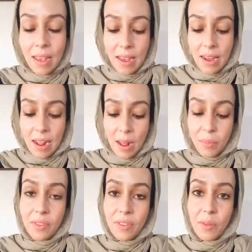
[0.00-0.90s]
and it
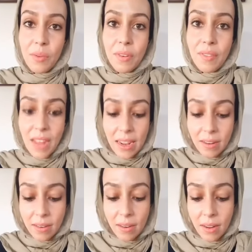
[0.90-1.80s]
helps to
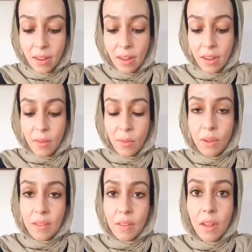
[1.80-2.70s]
prevent
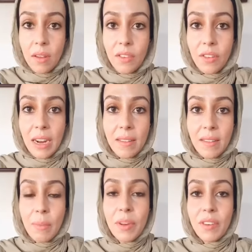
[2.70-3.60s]
what's called
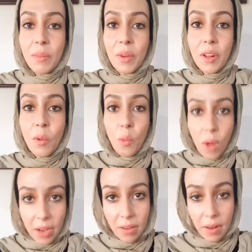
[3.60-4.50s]
transepidermal
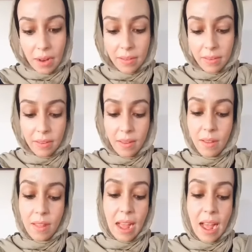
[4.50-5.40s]
water loss
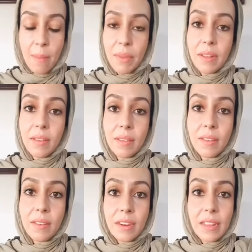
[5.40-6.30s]
that happens
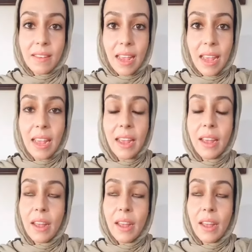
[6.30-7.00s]
during the day.